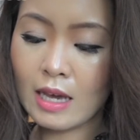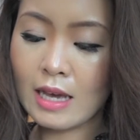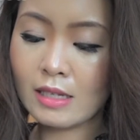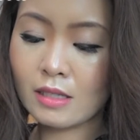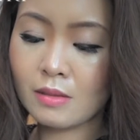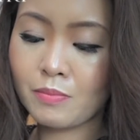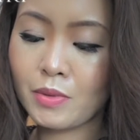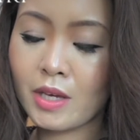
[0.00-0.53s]

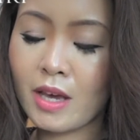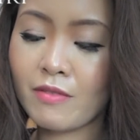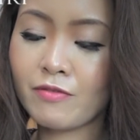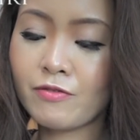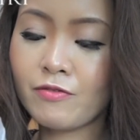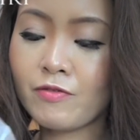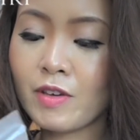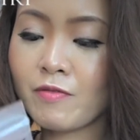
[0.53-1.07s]
S P F
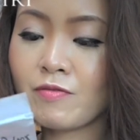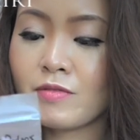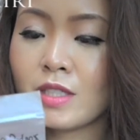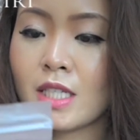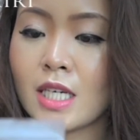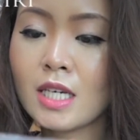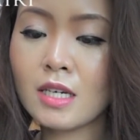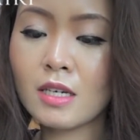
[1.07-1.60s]

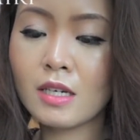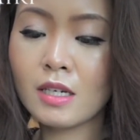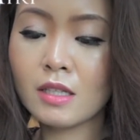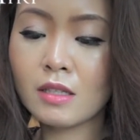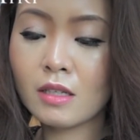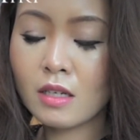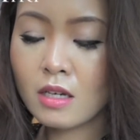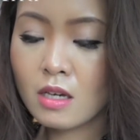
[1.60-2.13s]
fifteen.